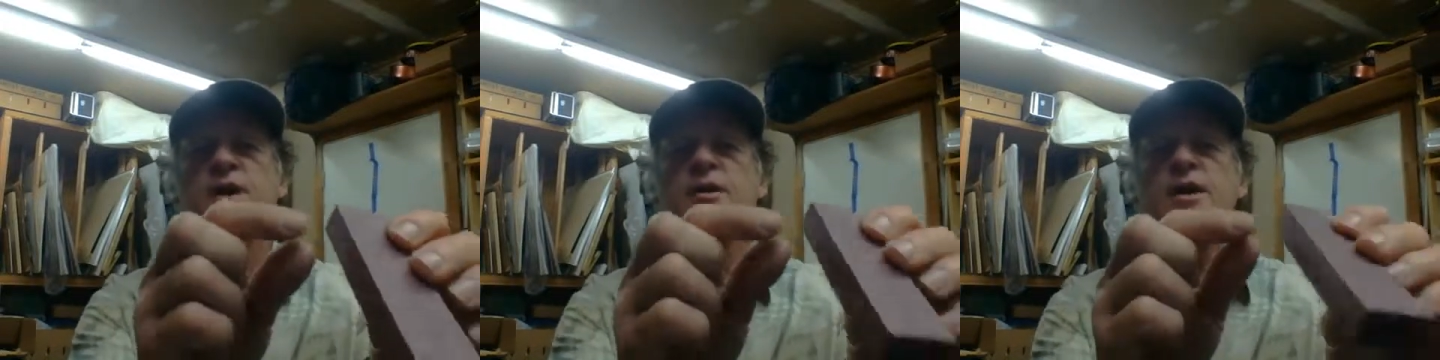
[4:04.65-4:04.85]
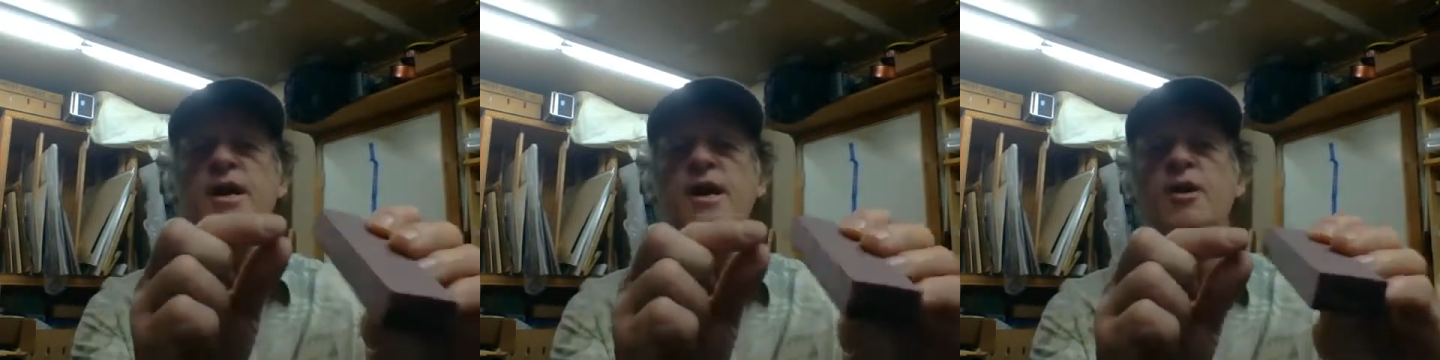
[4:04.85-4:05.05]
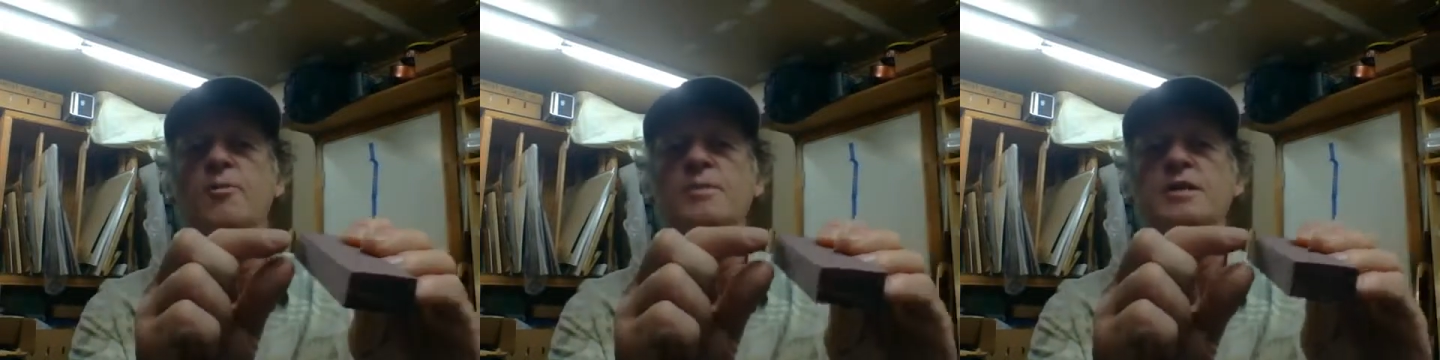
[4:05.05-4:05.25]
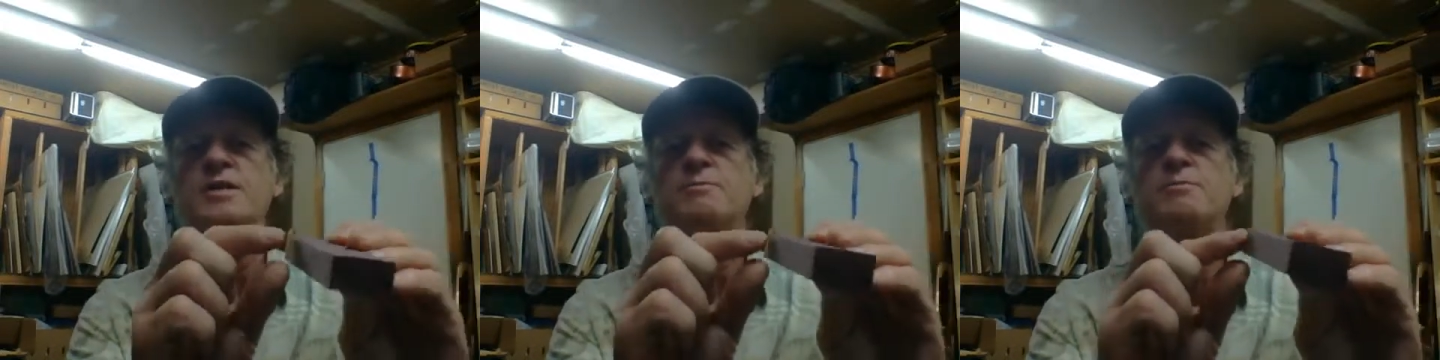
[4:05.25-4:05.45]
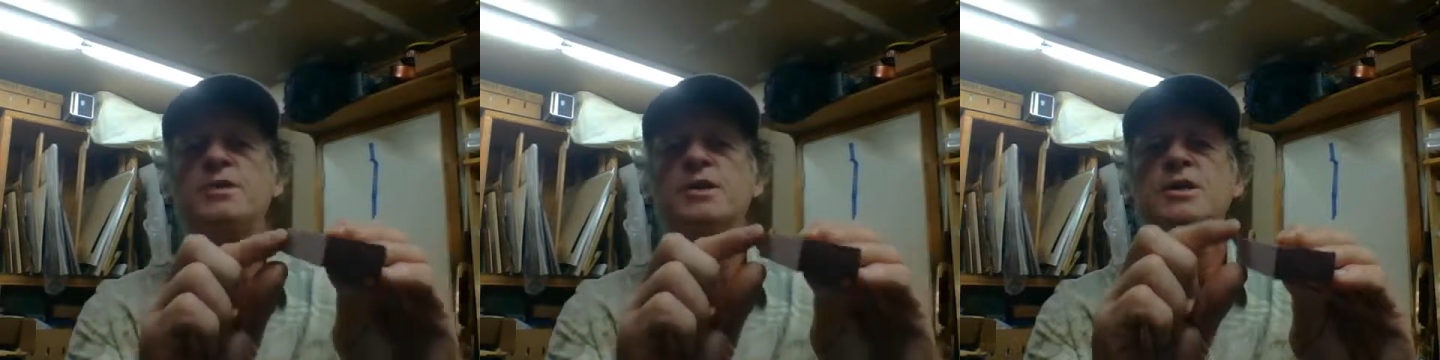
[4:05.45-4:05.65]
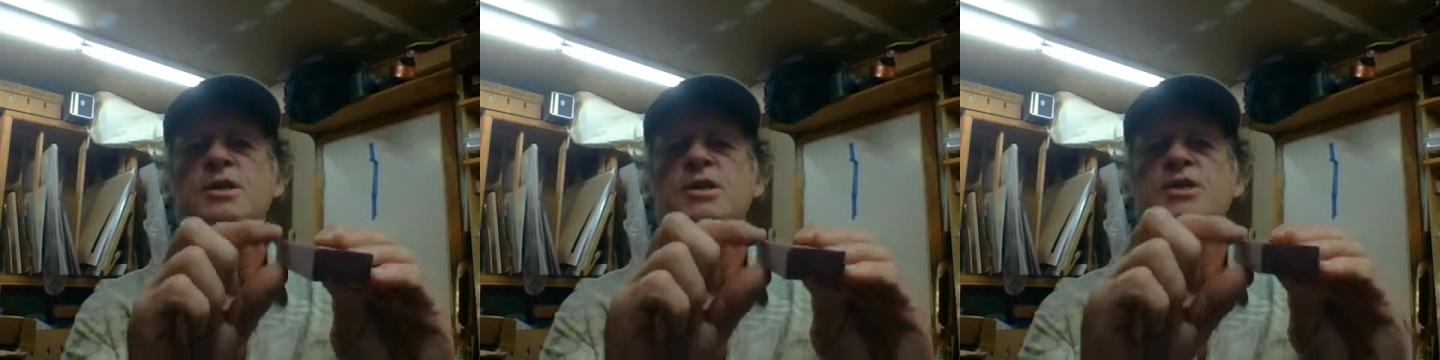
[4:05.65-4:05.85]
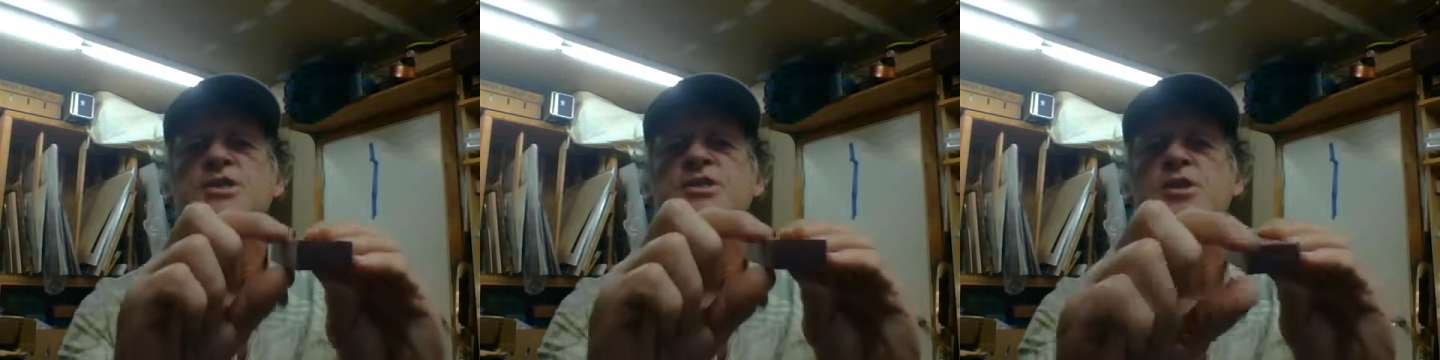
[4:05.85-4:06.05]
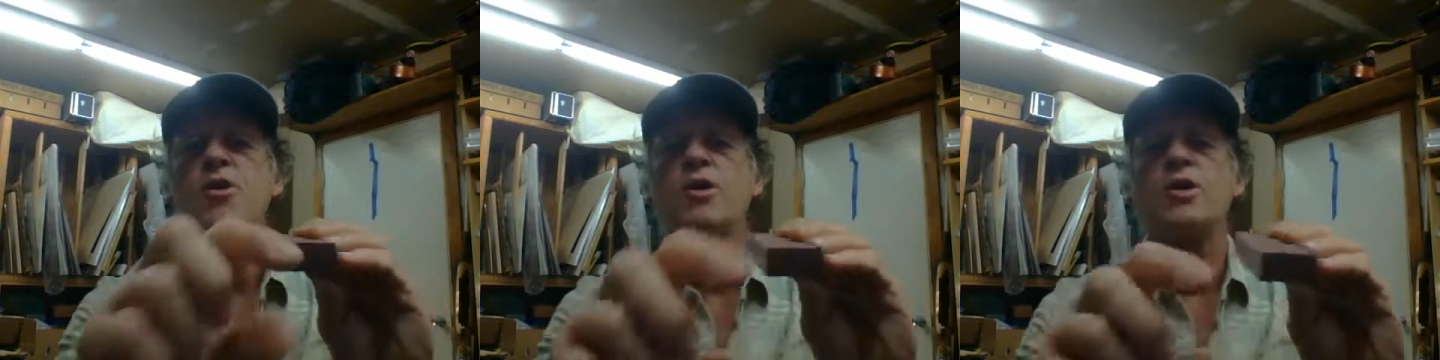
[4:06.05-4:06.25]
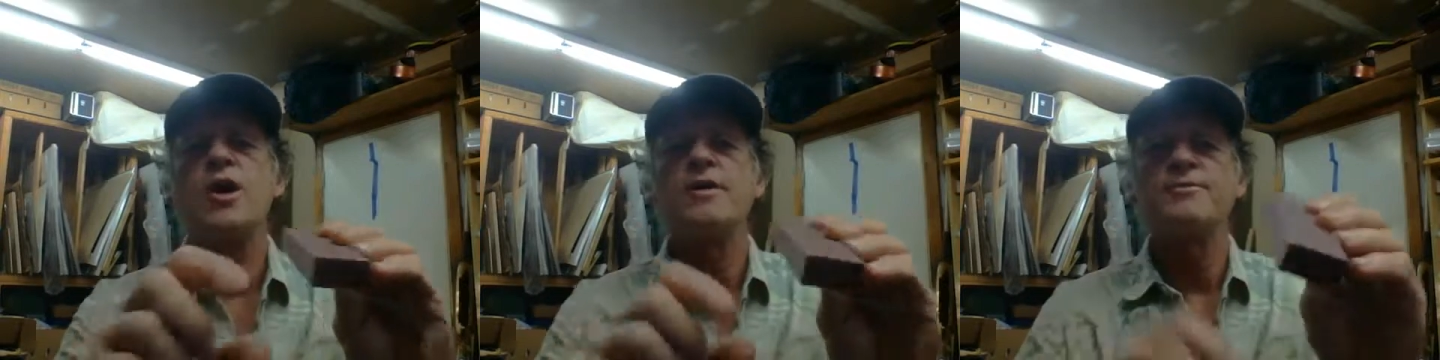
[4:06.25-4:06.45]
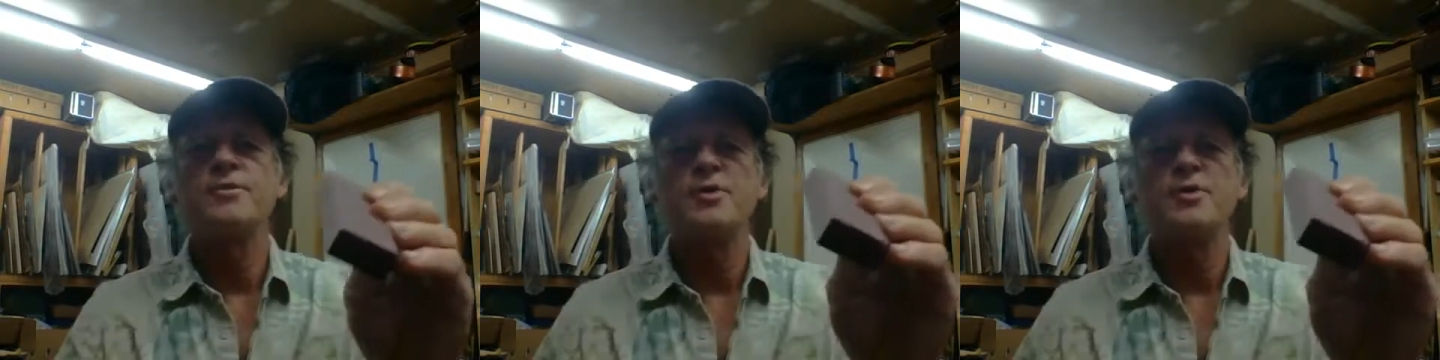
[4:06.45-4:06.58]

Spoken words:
I'll be sawing off